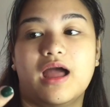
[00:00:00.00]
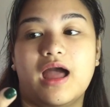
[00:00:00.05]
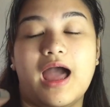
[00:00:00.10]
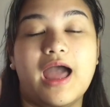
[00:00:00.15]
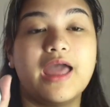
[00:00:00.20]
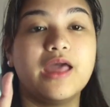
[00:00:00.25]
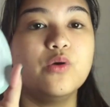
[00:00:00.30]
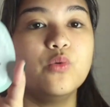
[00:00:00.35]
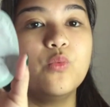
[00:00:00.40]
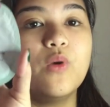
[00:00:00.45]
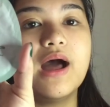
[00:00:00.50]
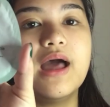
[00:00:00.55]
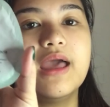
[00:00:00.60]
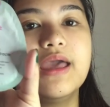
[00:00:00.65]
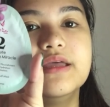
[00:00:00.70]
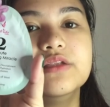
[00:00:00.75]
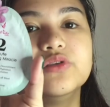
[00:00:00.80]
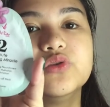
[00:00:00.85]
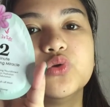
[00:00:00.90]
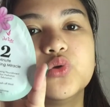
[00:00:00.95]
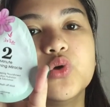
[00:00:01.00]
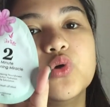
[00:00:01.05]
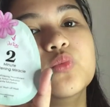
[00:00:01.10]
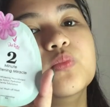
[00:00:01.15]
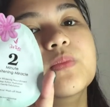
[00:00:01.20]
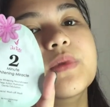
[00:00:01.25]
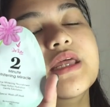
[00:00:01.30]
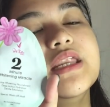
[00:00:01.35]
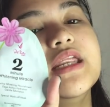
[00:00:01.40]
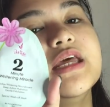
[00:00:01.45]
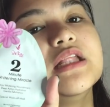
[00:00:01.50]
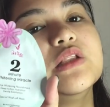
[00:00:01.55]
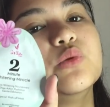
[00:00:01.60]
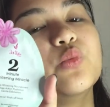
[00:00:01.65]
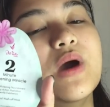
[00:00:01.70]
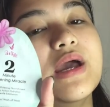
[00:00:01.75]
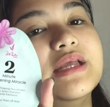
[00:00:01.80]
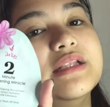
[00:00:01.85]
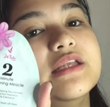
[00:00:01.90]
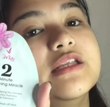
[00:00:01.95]
I wipe 2-minute
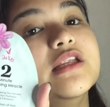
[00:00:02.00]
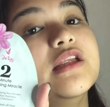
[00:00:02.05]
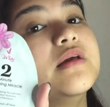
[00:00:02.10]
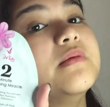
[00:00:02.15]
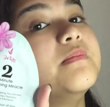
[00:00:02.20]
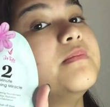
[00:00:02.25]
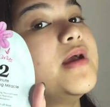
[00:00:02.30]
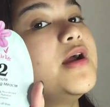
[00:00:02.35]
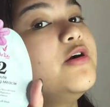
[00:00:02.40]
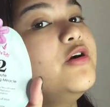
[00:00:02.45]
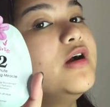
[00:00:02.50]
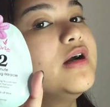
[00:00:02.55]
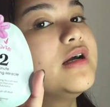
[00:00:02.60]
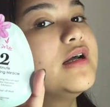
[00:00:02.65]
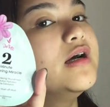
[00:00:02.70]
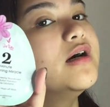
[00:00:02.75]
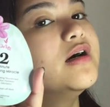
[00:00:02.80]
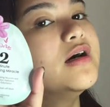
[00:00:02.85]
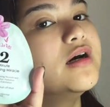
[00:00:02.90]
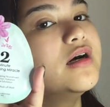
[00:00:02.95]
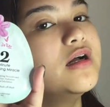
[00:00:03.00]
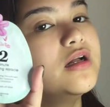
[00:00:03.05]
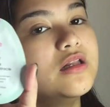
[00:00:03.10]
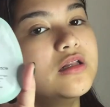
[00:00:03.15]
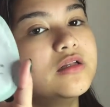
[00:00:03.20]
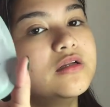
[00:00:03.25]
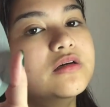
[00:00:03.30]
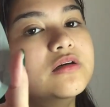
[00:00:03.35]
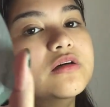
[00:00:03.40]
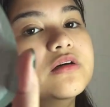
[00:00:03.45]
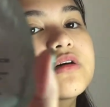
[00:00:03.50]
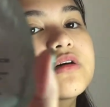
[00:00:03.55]
whitening miracle.